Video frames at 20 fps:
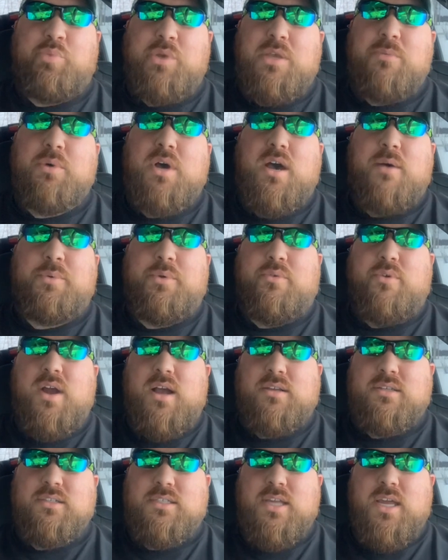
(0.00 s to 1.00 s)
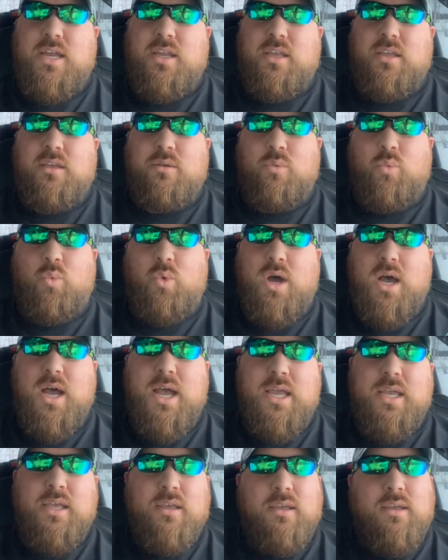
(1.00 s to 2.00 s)
Bebop and Rocksteady.
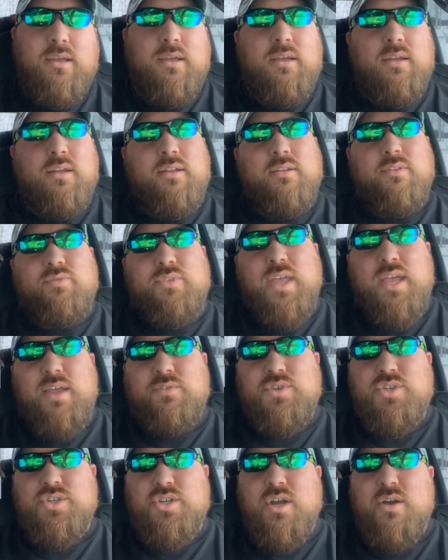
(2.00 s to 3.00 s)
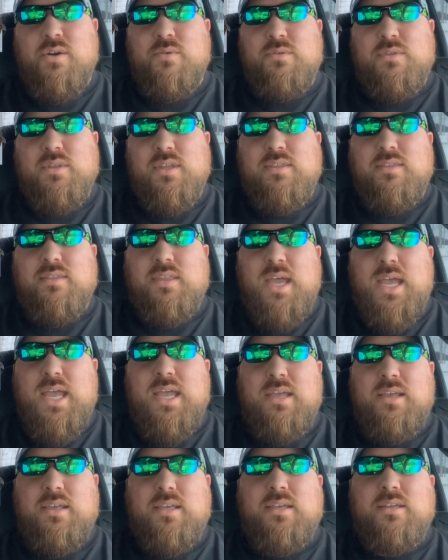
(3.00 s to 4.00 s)
Why? They've shown that
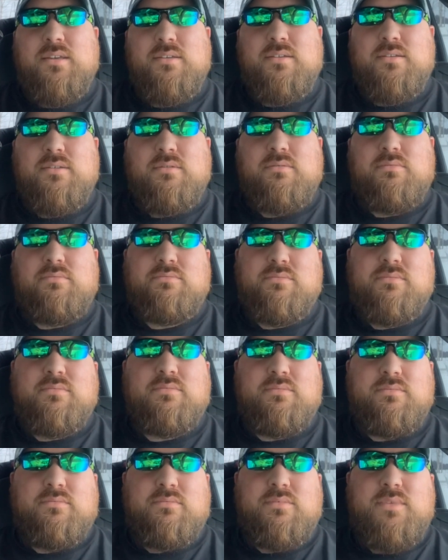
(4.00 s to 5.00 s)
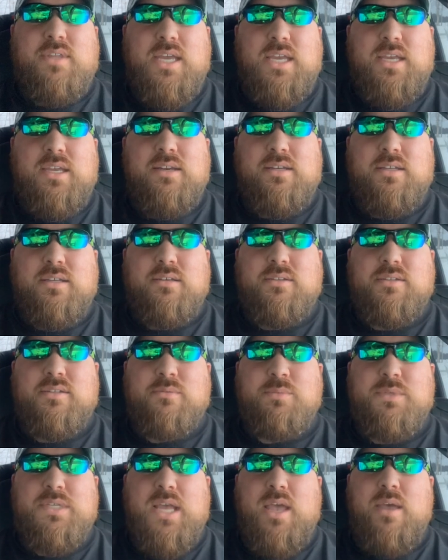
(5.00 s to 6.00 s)
they can deal
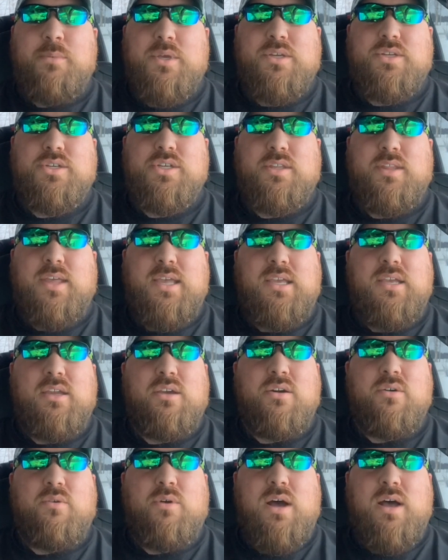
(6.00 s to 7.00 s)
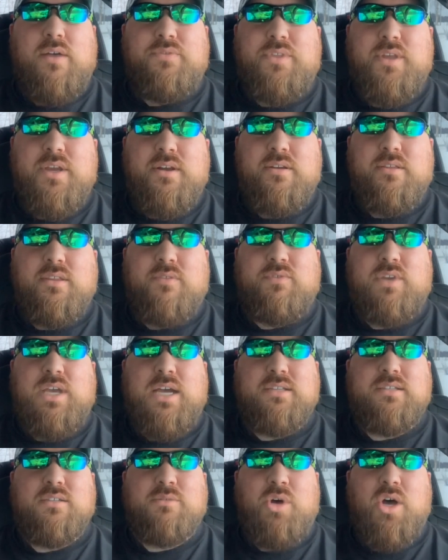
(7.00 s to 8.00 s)
some damage. They can go out there. They've
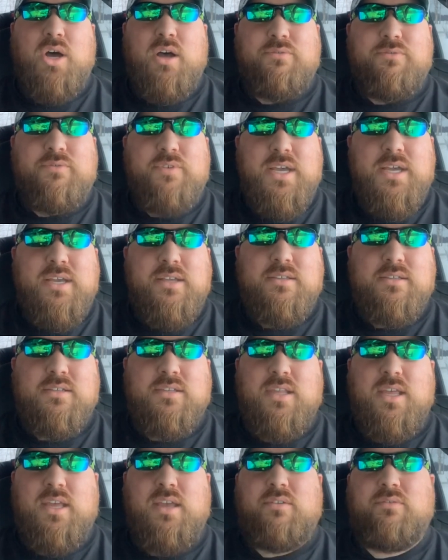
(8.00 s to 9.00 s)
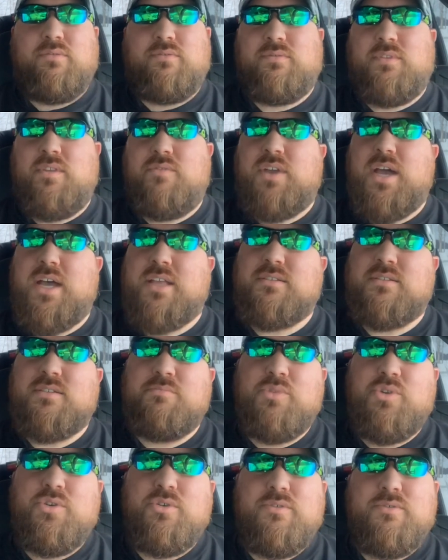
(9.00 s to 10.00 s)
got some offense. They've got
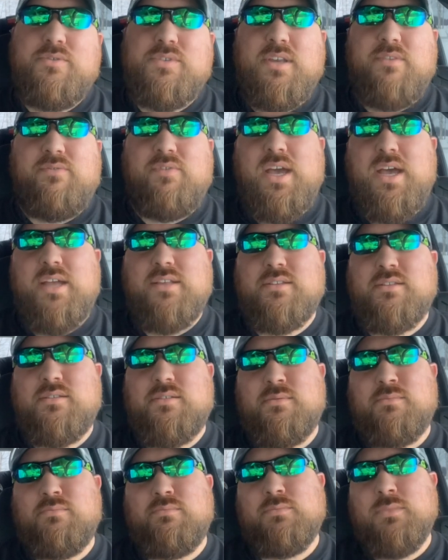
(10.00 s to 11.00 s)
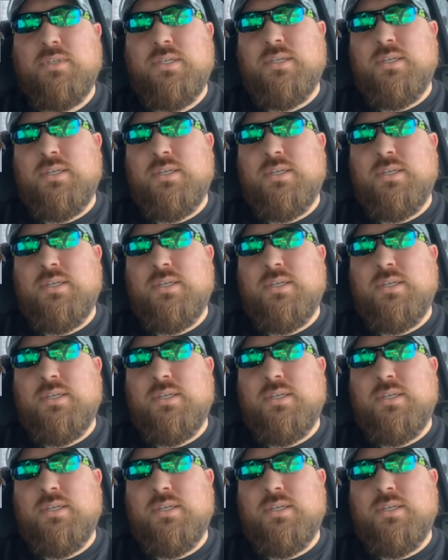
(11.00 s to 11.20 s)
some moves. They've got some